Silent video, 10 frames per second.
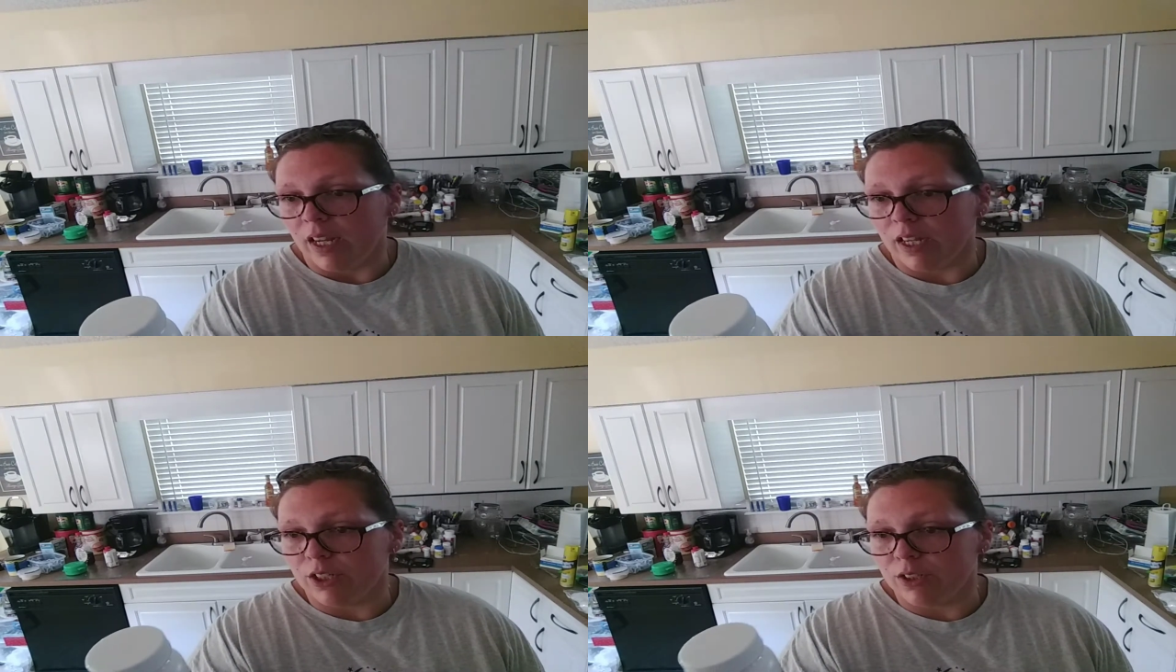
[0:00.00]

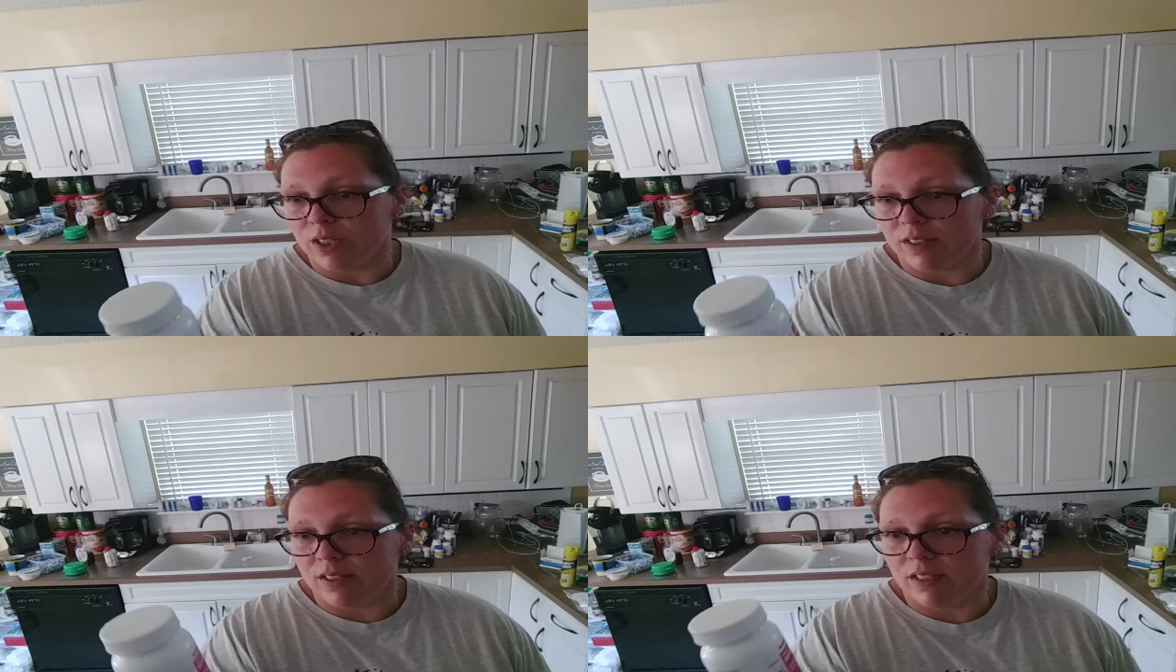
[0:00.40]
And you
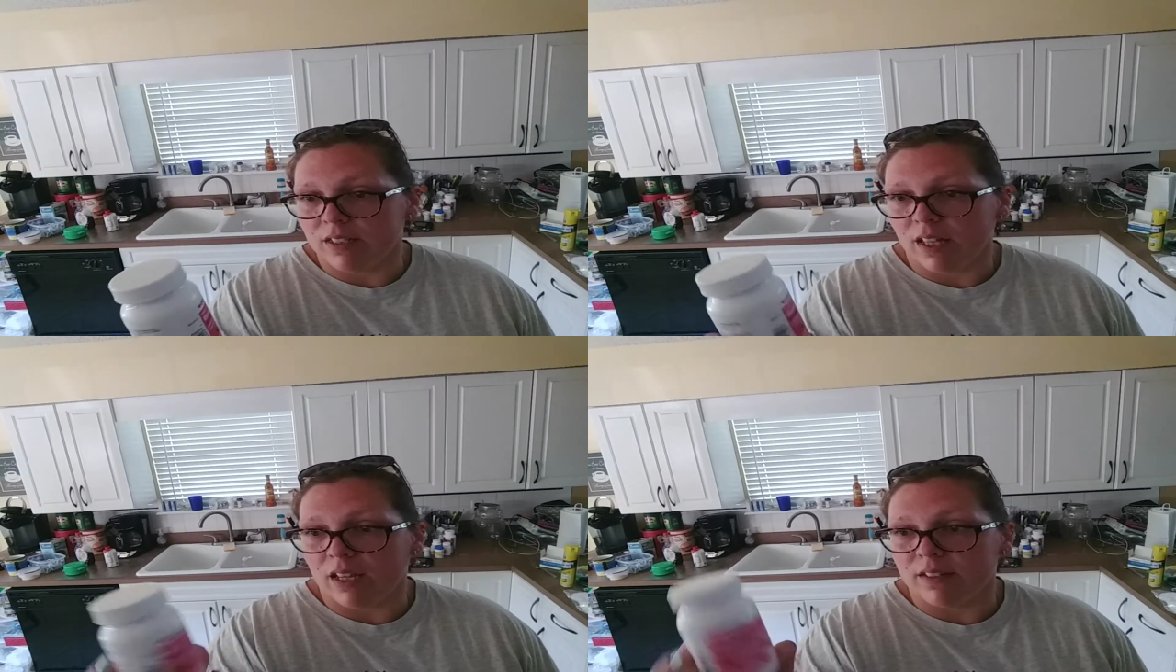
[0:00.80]
get
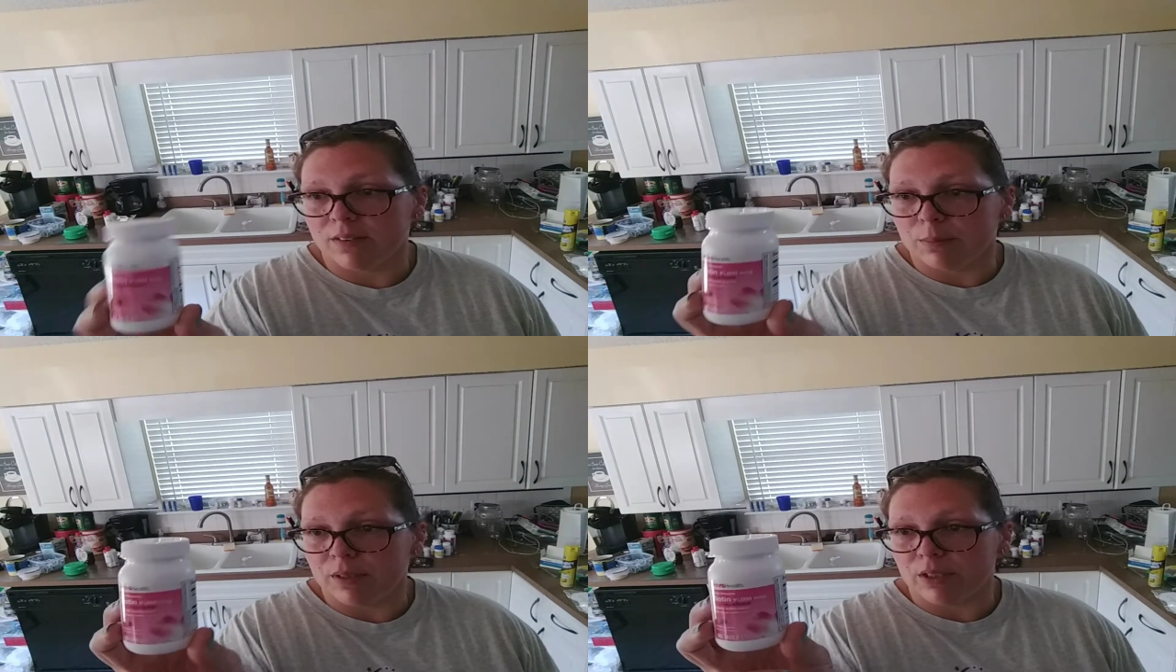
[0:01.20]

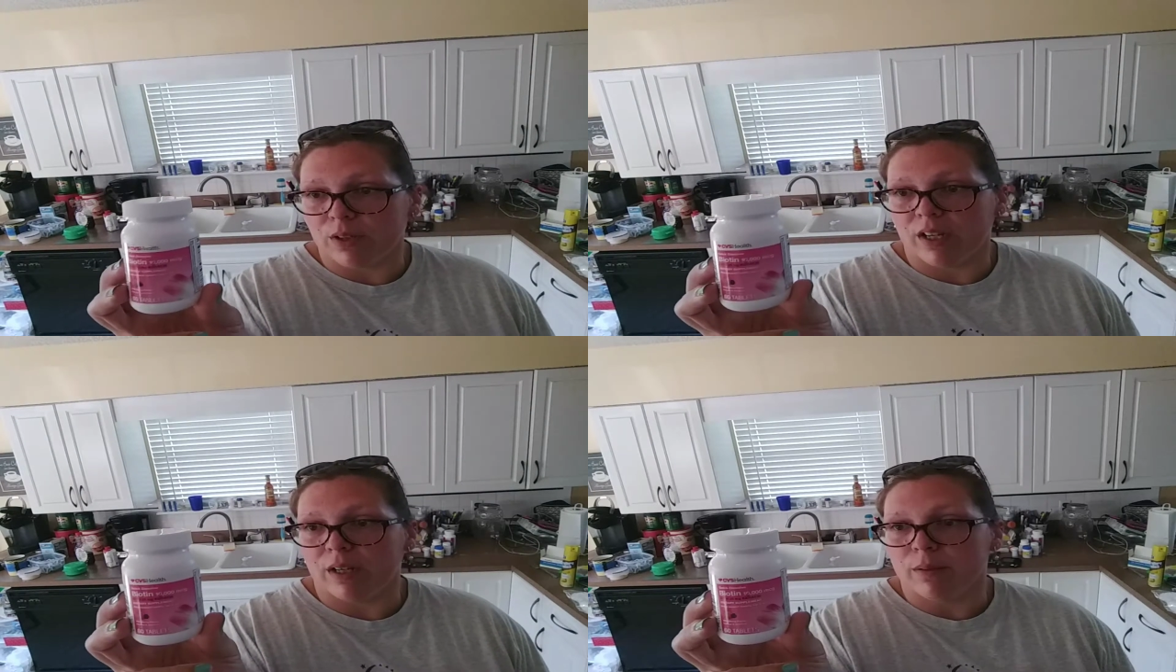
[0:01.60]
10,000
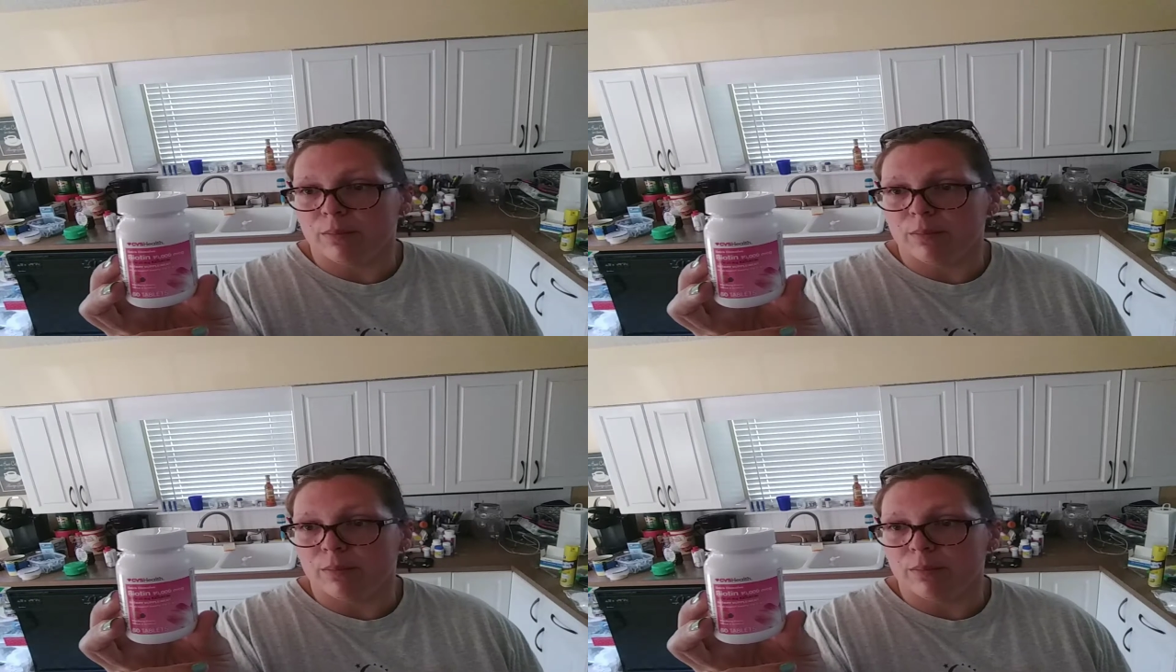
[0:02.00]

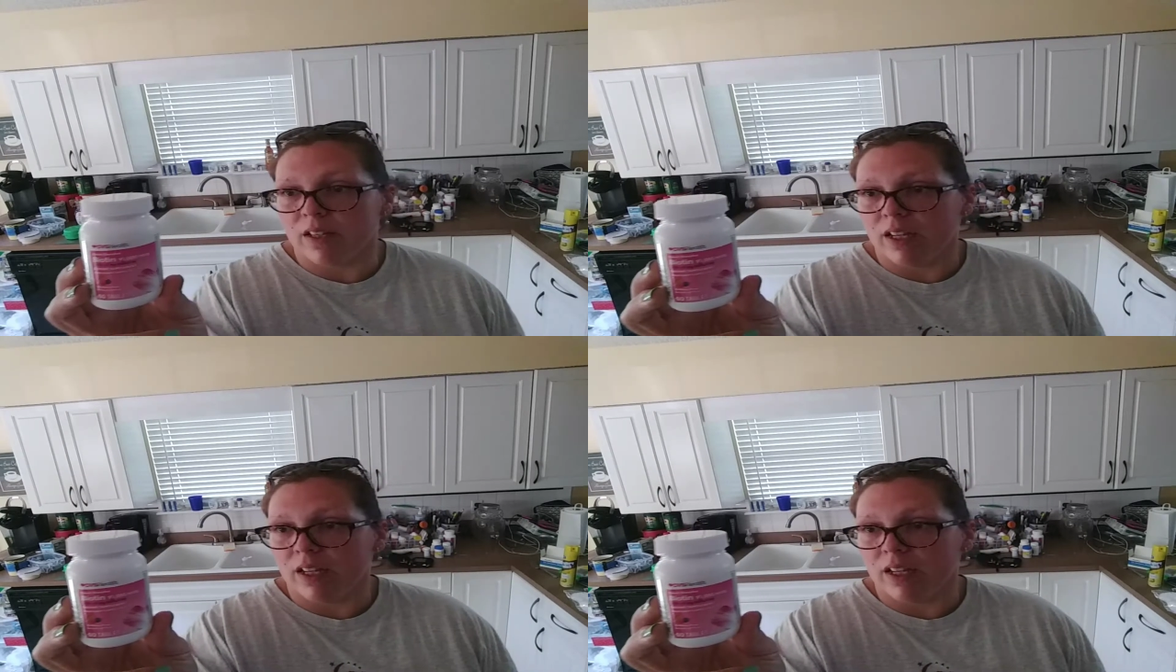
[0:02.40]
milligrams,